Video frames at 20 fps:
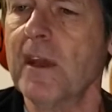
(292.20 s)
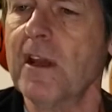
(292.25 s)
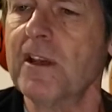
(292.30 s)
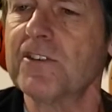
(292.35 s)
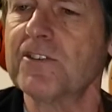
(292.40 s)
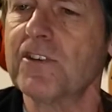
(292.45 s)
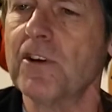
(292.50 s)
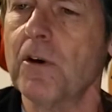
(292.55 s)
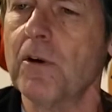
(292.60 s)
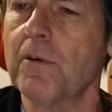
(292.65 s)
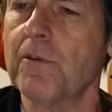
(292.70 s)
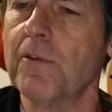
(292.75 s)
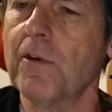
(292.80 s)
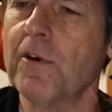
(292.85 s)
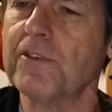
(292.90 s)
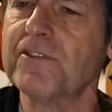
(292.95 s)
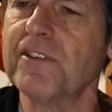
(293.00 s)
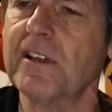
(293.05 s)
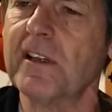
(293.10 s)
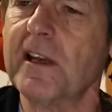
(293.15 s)
So
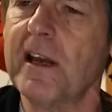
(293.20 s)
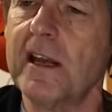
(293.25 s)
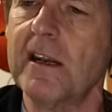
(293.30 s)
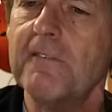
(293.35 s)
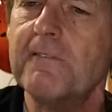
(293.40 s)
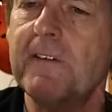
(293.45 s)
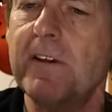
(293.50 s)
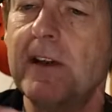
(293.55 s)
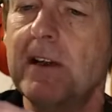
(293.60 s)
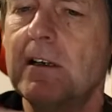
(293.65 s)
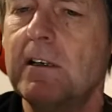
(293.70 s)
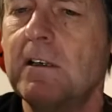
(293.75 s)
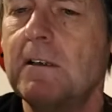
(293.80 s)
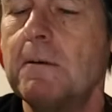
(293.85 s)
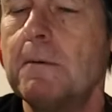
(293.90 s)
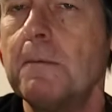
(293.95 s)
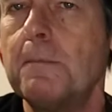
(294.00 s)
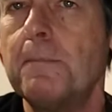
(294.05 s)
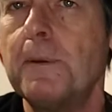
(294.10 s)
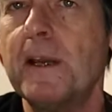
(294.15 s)
those are the kind of
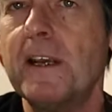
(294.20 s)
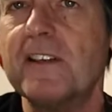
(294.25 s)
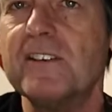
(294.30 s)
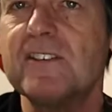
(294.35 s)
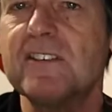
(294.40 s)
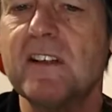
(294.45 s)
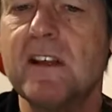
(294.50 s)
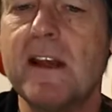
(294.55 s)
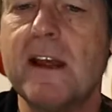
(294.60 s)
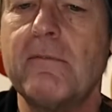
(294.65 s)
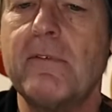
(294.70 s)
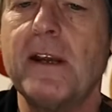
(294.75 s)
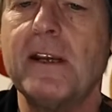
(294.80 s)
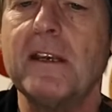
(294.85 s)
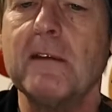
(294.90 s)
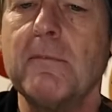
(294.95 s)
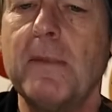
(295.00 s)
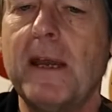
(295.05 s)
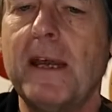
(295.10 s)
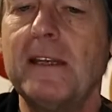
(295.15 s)
finger picks that I
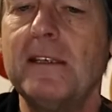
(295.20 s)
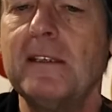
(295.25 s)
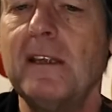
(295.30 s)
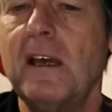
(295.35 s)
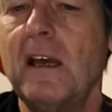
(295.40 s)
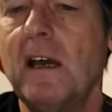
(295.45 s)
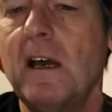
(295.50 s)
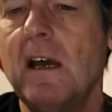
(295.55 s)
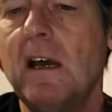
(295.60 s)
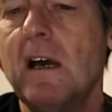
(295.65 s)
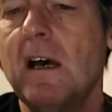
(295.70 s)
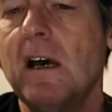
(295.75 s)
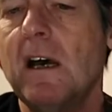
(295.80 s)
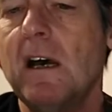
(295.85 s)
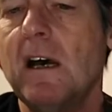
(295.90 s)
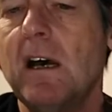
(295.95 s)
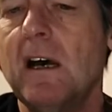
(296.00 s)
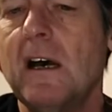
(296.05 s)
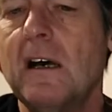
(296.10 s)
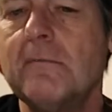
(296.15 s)
recommend.
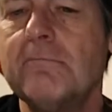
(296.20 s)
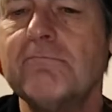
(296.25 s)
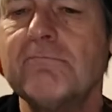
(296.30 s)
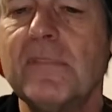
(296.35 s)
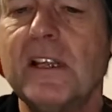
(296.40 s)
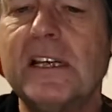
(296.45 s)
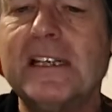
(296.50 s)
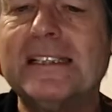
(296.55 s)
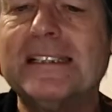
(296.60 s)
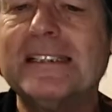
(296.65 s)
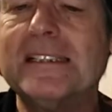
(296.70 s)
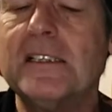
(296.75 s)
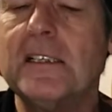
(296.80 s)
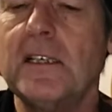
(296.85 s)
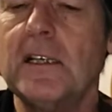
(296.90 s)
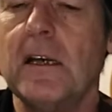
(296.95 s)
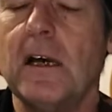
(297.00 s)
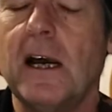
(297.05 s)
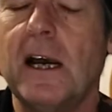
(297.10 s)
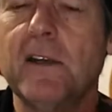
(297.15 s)

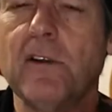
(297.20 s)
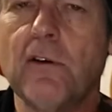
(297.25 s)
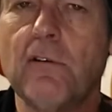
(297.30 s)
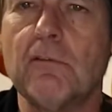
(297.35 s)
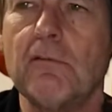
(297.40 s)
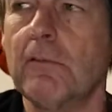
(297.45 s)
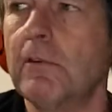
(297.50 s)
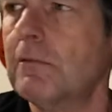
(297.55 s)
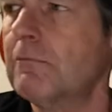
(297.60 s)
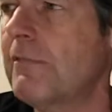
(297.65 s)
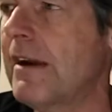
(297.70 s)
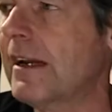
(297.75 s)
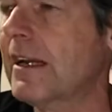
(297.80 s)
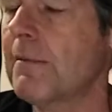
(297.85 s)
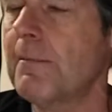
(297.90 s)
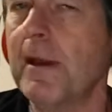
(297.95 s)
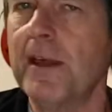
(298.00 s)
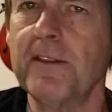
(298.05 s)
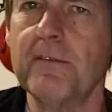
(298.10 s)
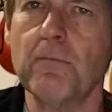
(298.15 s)
I don't
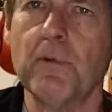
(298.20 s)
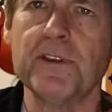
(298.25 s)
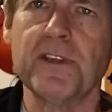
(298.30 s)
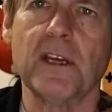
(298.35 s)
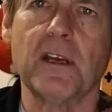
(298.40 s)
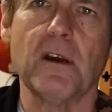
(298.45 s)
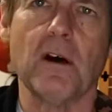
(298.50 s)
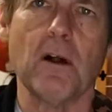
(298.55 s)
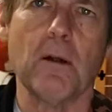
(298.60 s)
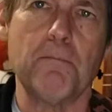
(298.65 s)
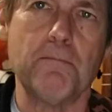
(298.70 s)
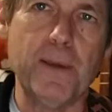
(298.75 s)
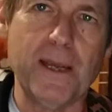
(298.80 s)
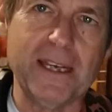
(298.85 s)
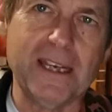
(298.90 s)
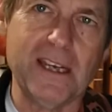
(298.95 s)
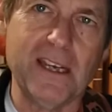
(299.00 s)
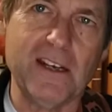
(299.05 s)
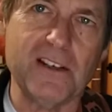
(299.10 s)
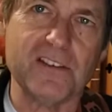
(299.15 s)
recommend what they call
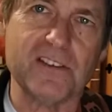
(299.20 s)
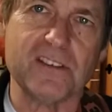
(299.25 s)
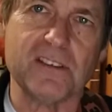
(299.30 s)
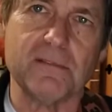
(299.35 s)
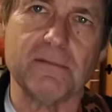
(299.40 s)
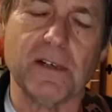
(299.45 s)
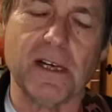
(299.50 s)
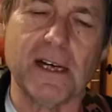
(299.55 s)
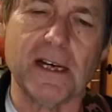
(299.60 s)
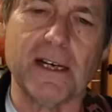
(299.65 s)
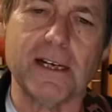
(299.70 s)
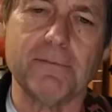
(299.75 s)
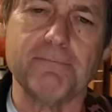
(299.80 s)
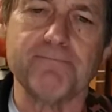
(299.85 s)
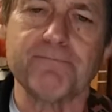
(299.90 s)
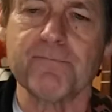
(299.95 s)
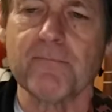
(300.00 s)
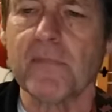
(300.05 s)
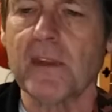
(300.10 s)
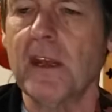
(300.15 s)
pickies.
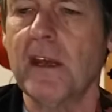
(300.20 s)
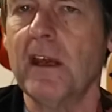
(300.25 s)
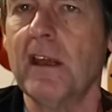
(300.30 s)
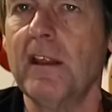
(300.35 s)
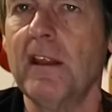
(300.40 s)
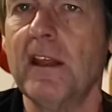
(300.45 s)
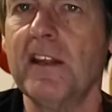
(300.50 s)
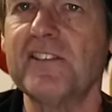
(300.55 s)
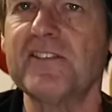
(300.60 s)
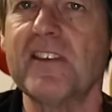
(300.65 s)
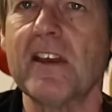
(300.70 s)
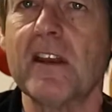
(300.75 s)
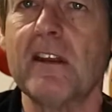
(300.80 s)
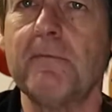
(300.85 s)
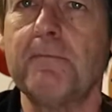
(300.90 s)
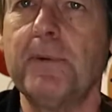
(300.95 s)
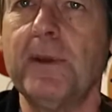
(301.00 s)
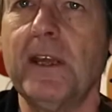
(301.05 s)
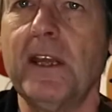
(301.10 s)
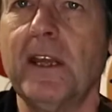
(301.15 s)
instead
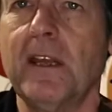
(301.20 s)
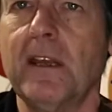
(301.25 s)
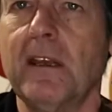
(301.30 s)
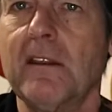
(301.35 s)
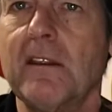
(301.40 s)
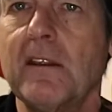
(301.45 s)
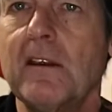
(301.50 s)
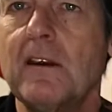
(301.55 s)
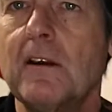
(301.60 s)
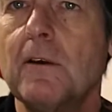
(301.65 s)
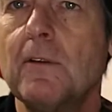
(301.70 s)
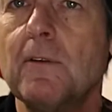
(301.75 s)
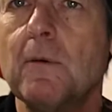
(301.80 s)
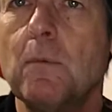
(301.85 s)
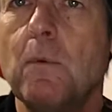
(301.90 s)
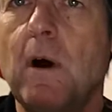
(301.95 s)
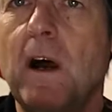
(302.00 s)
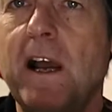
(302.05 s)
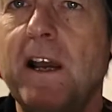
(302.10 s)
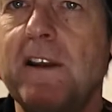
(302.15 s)
of being the
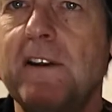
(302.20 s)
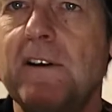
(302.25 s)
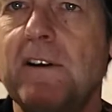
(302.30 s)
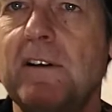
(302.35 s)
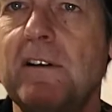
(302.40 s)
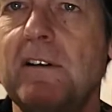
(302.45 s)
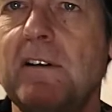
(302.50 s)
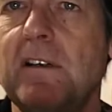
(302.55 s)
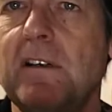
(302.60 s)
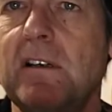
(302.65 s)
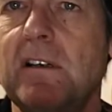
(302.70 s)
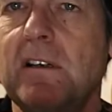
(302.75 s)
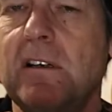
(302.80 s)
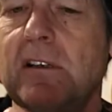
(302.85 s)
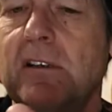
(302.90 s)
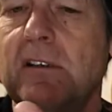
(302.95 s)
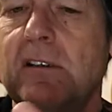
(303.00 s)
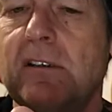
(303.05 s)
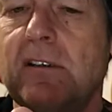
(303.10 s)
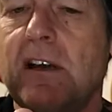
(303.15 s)
wider
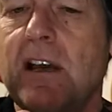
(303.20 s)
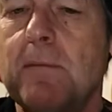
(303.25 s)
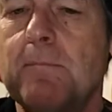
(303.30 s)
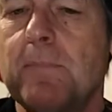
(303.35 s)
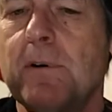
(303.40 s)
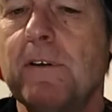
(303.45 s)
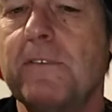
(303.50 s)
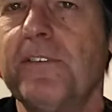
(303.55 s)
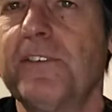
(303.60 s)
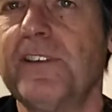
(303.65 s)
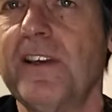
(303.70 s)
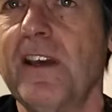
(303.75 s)
type of